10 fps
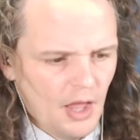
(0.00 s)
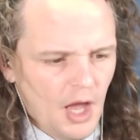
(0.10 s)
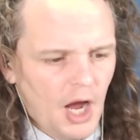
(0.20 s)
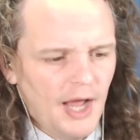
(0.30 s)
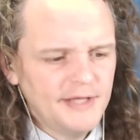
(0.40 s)

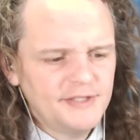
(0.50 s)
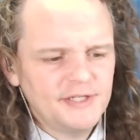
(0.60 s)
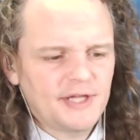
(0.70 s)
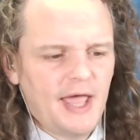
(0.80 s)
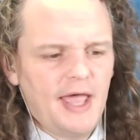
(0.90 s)

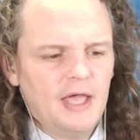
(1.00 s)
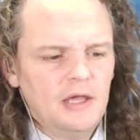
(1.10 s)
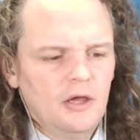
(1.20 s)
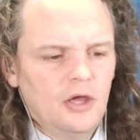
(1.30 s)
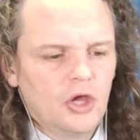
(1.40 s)
ISIS-K
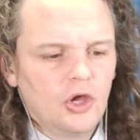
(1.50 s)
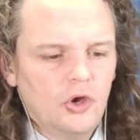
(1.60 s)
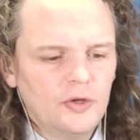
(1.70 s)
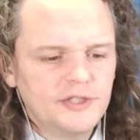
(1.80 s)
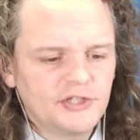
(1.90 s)

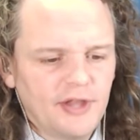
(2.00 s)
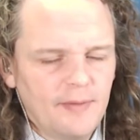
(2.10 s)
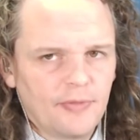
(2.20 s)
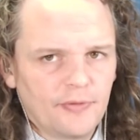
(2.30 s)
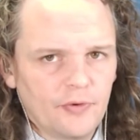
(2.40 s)
could
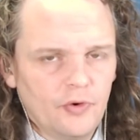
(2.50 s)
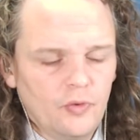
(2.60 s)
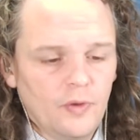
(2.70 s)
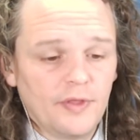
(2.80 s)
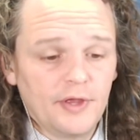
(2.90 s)
slip
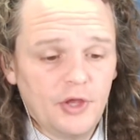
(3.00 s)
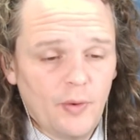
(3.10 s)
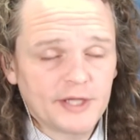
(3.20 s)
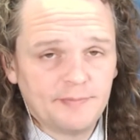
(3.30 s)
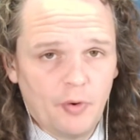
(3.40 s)
through the
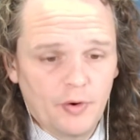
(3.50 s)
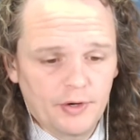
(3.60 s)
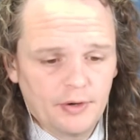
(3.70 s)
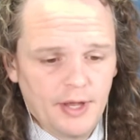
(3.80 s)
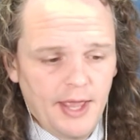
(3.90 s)
U.S.
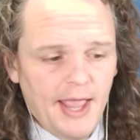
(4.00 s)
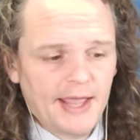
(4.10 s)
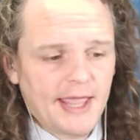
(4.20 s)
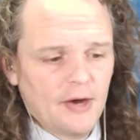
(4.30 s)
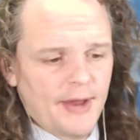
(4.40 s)
border and
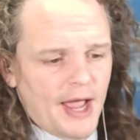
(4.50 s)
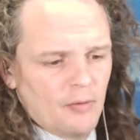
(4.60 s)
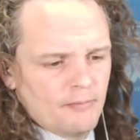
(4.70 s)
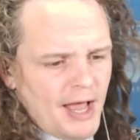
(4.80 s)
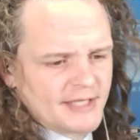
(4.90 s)
carry
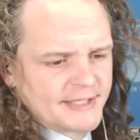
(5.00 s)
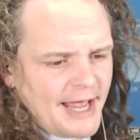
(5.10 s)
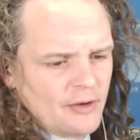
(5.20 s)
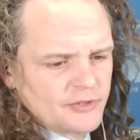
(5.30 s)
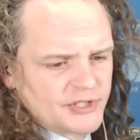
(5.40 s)
out
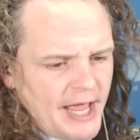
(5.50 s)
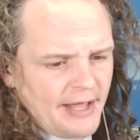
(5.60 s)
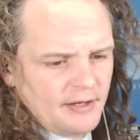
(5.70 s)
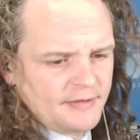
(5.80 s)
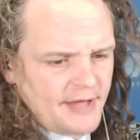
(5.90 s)

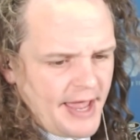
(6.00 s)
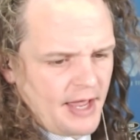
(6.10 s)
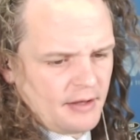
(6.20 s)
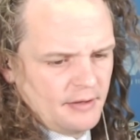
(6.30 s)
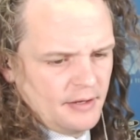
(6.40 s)
Moscow-style
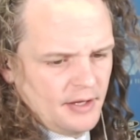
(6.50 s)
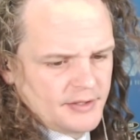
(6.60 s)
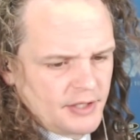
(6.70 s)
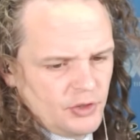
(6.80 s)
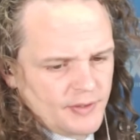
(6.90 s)
attack,
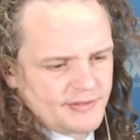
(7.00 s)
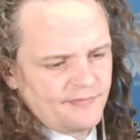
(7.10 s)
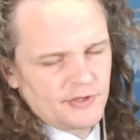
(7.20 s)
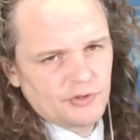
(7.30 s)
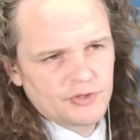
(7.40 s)
said U.S.
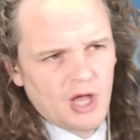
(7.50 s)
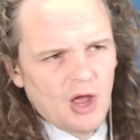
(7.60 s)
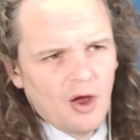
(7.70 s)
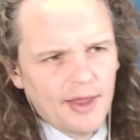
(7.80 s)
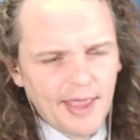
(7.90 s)
officials.
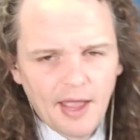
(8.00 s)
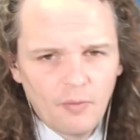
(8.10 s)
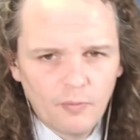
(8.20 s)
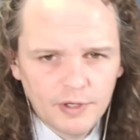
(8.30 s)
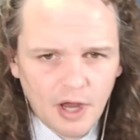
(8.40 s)
Yeah, it
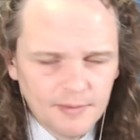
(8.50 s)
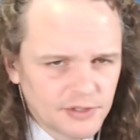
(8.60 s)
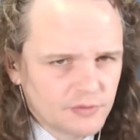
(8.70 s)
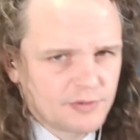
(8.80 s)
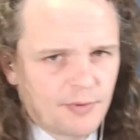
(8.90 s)
would come as
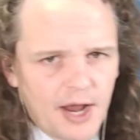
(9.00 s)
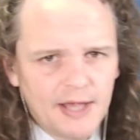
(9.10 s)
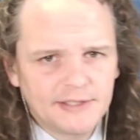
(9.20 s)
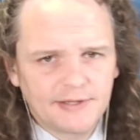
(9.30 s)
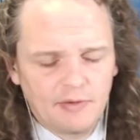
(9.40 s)
no
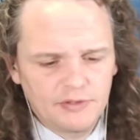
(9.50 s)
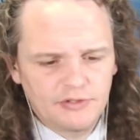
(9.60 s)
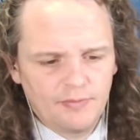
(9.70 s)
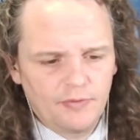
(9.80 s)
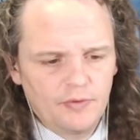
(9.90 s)
surprise that they would
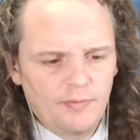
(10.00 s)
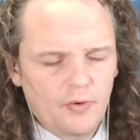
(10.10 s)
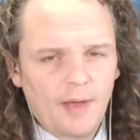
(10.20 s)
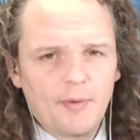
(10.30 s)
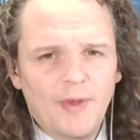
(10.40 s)
slip through the
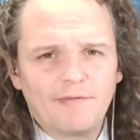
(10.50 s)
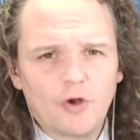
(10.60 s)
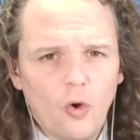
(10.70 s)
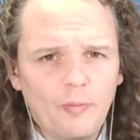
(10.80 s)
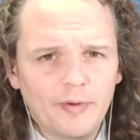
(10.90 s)
border. I mean, we have an
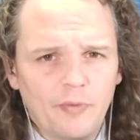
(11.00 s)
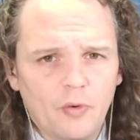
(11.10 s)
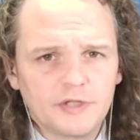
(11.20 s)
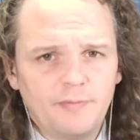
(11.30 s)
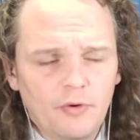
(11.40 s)
open,
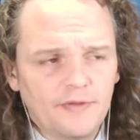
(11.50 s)
porous border.